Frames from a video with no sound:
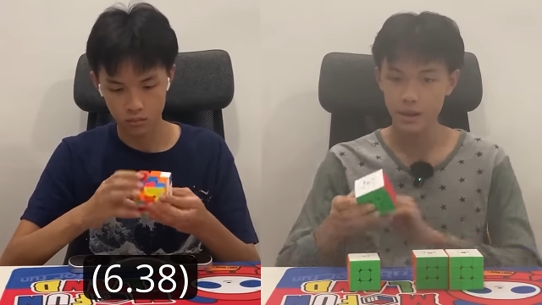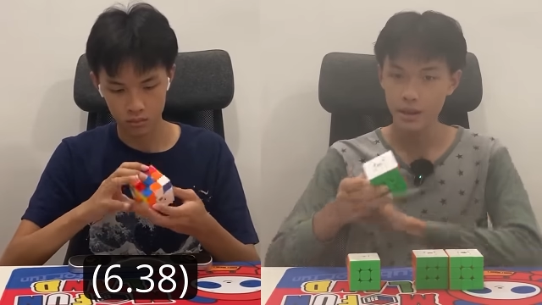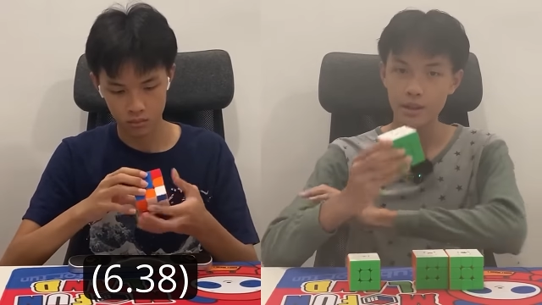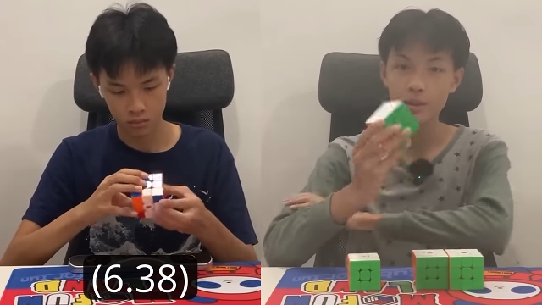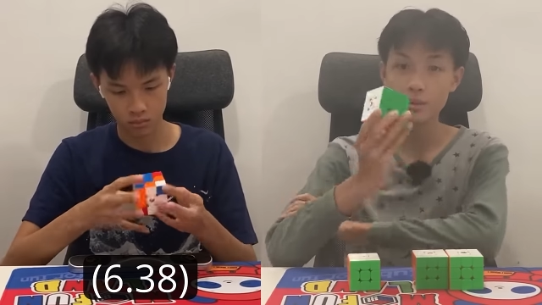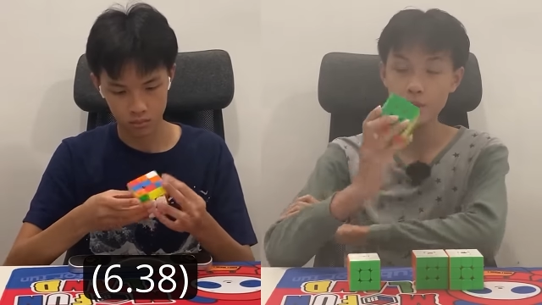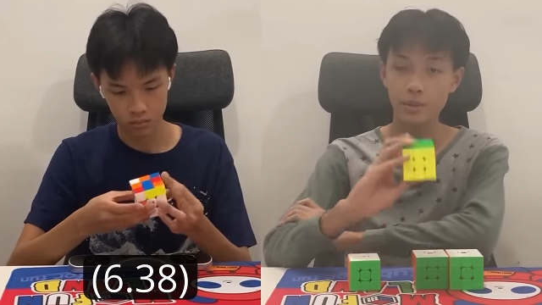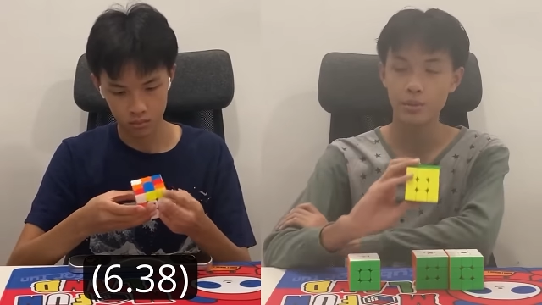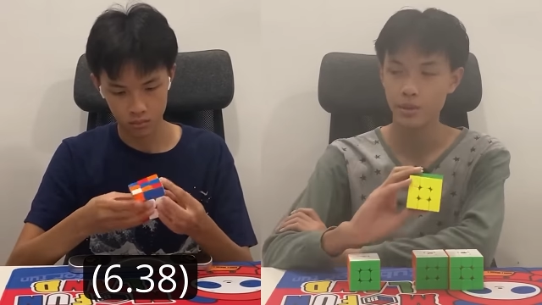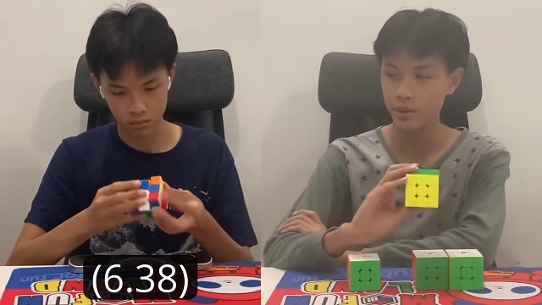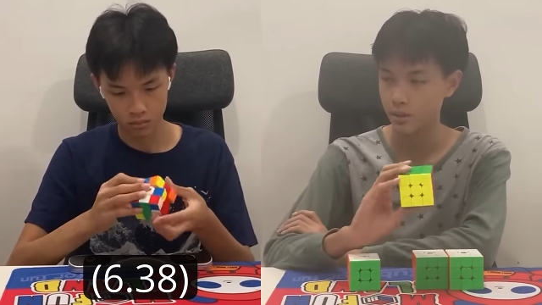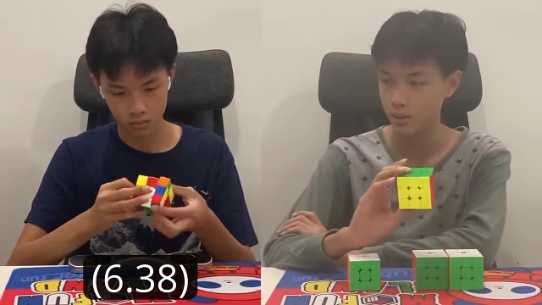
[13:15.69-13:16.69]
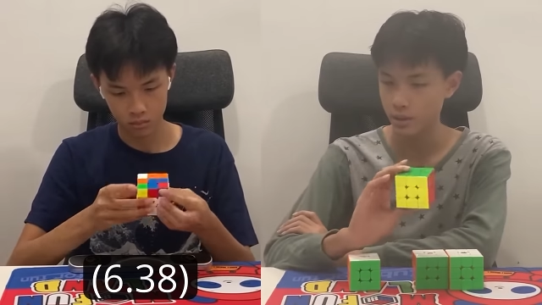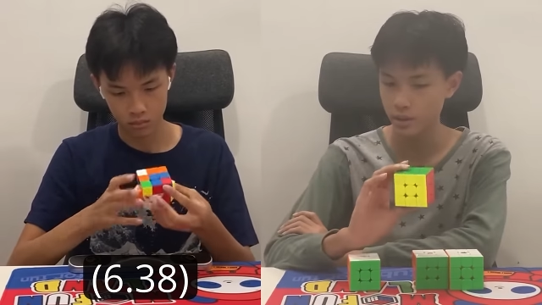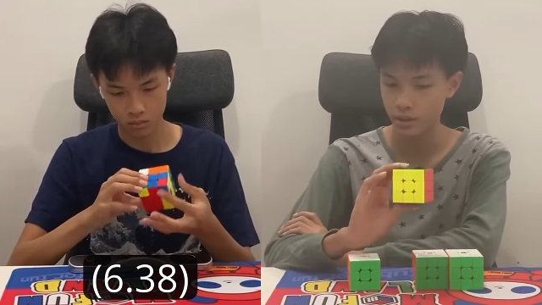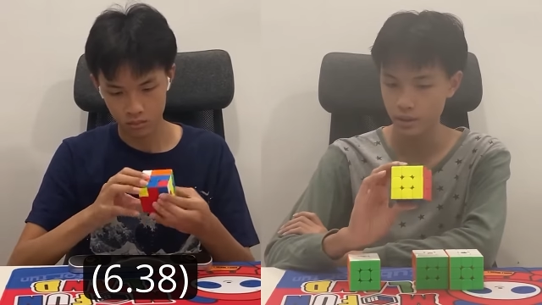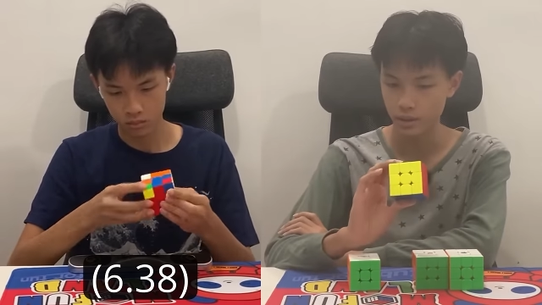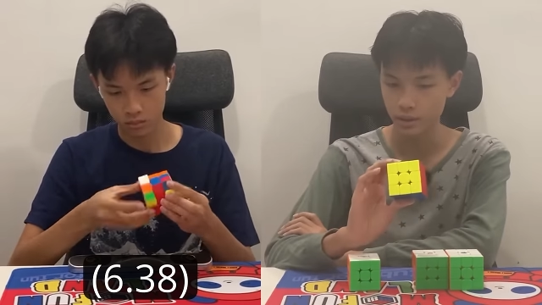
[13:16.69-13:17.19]
Speaker 1: This one's pretty great.
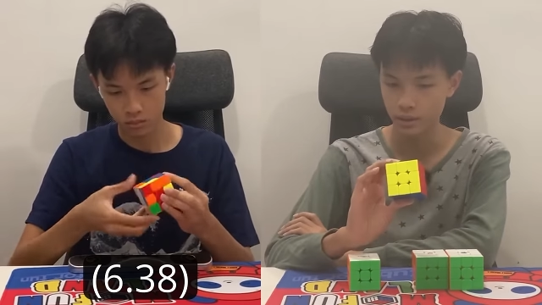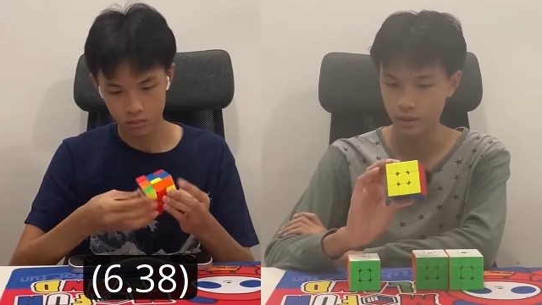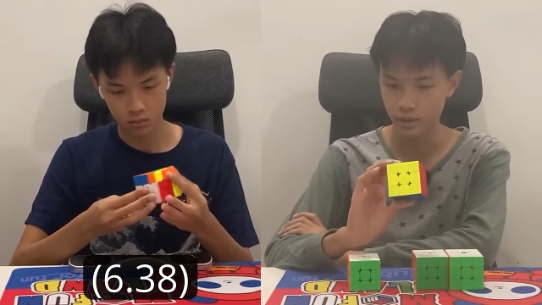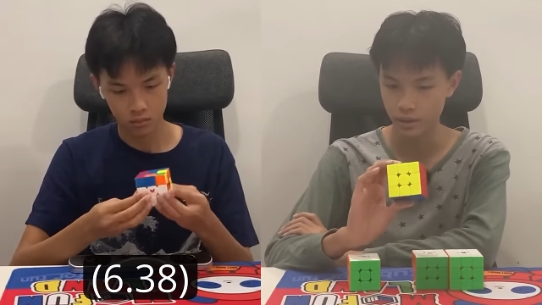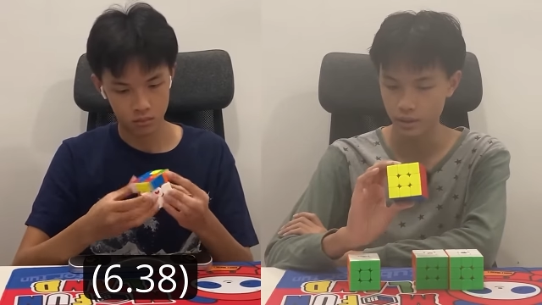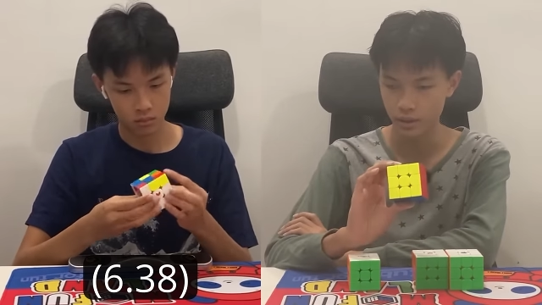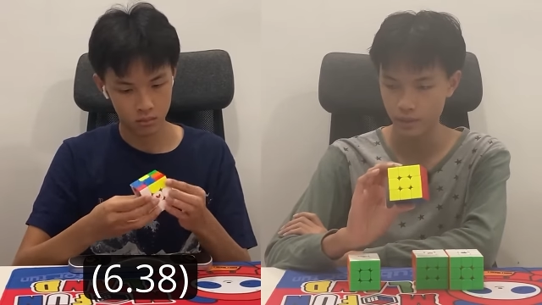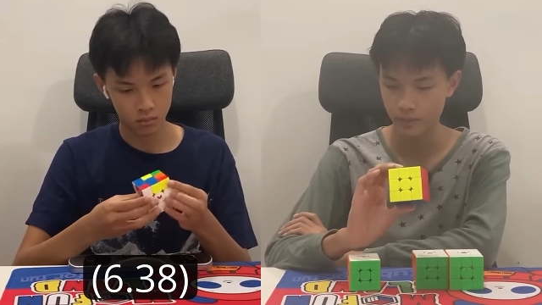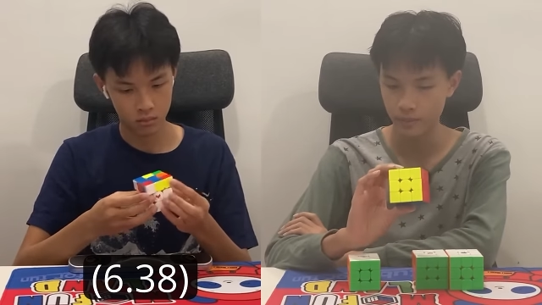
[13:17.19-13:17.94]
I think that,